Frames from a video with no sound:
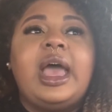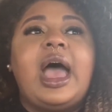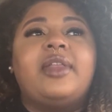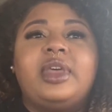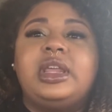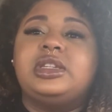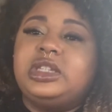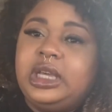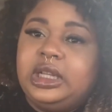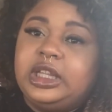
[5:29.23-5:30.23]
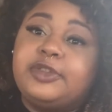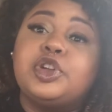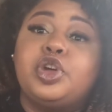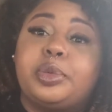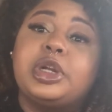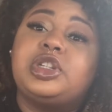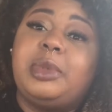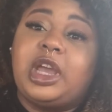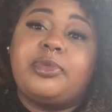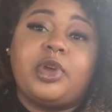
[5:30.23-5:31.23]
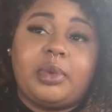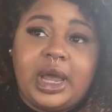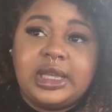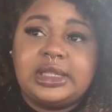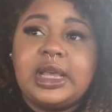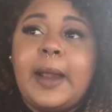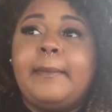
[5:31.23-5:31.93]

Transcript: and then did Lyft and Uber to make up the rest.